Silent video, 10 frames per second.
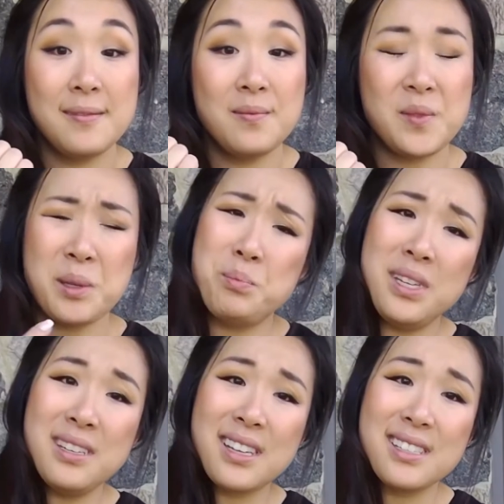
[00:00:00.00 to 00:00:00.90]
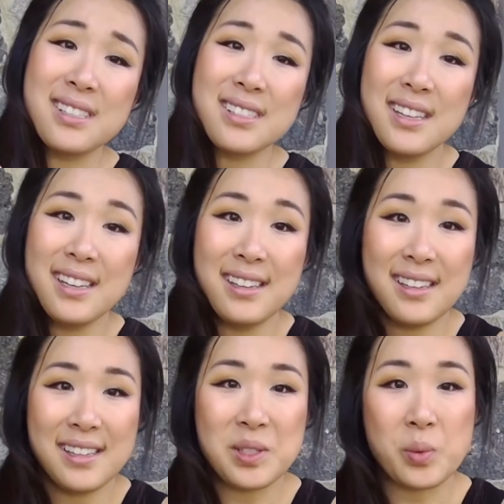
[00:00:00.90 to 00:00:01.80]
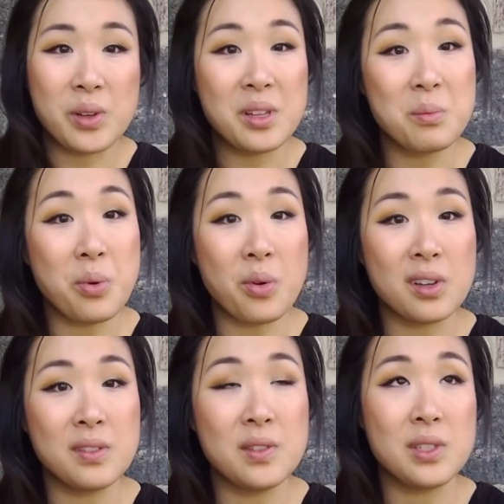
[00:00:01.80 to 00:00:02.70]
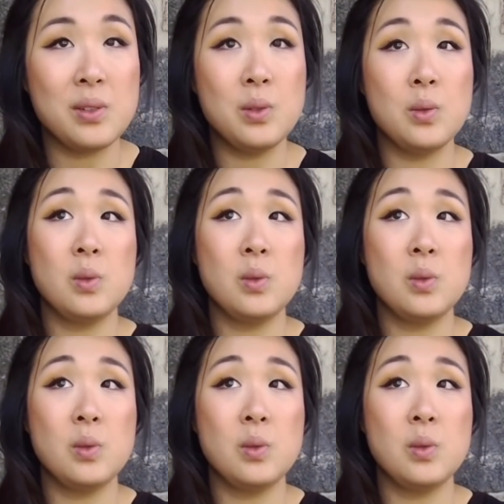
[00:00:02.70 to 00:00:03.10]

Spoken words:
and be nice. It's really important to